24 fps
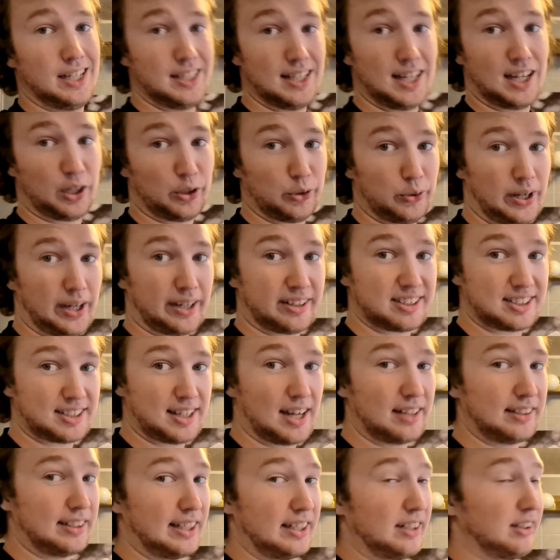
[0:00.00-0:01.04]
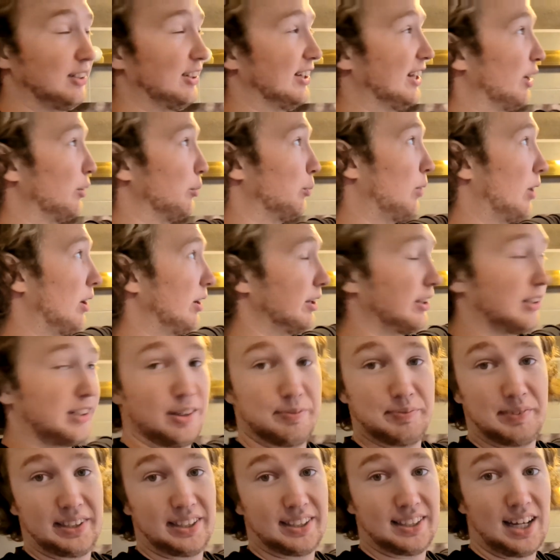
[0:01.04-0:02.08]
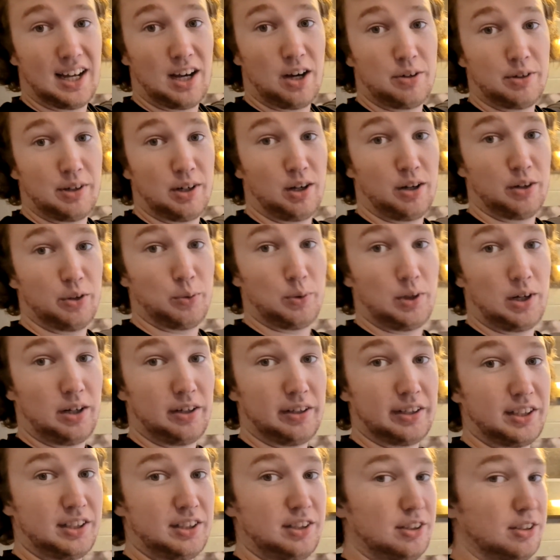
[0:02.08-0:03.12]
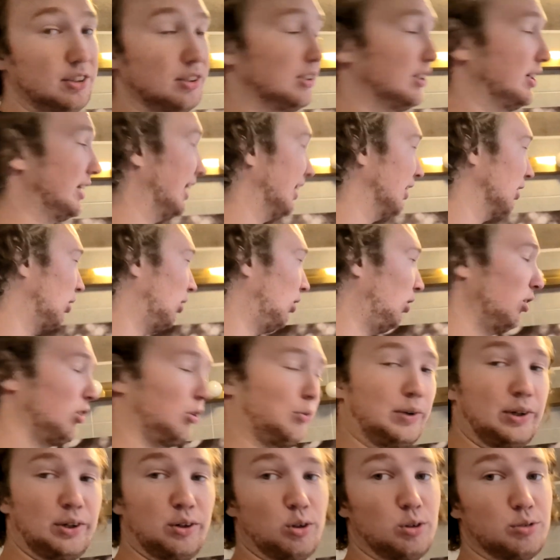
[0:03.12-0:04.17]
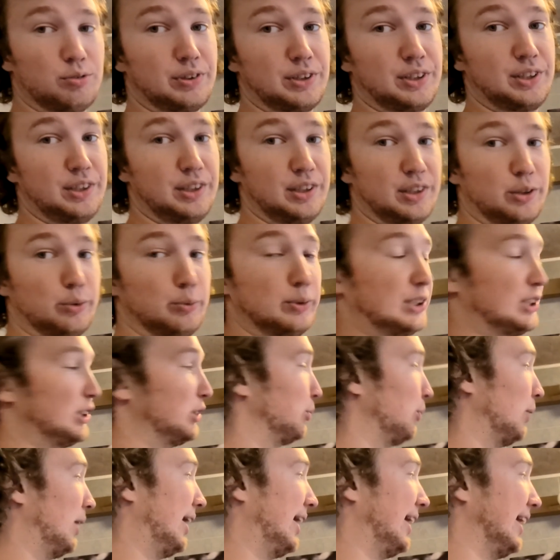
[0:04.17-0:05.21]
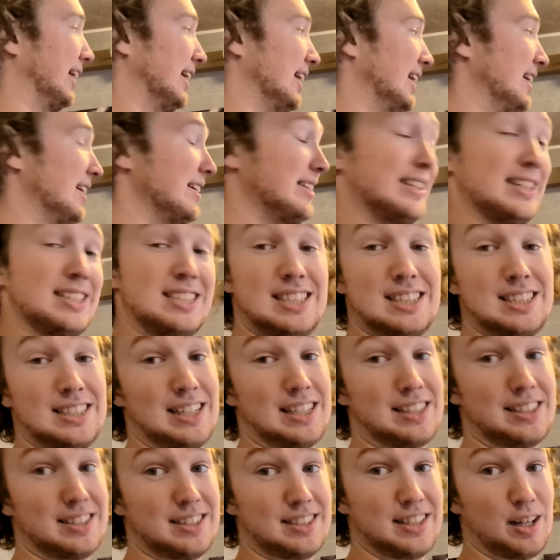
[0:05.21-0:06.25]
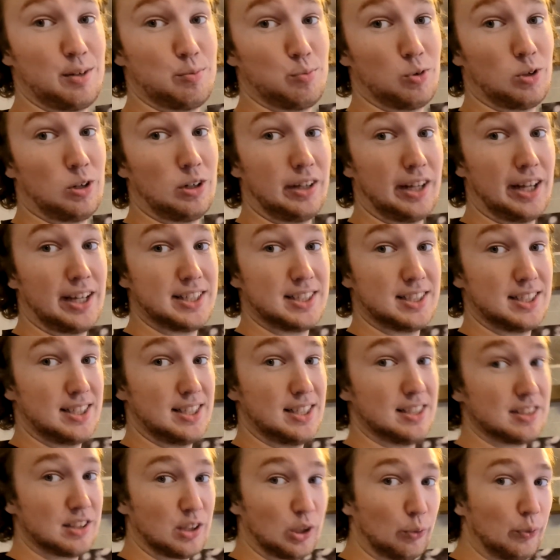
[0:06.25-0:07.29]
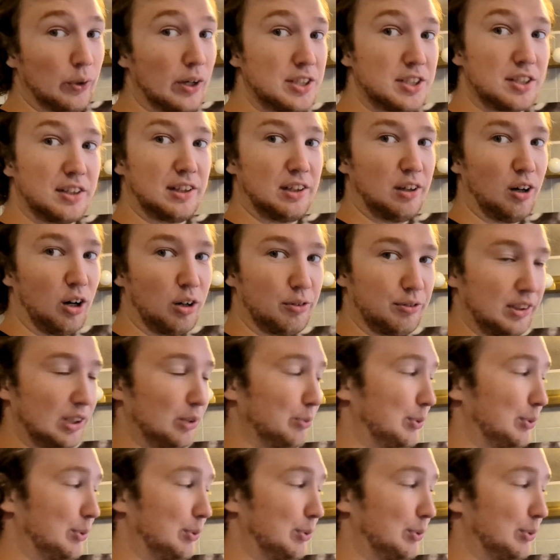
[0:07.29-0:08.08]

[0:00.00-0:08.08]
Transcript: And that cracked skylight led water coming down all the wall here and all the way over here, which is why this is not the same wall as it is in the rest of the RV.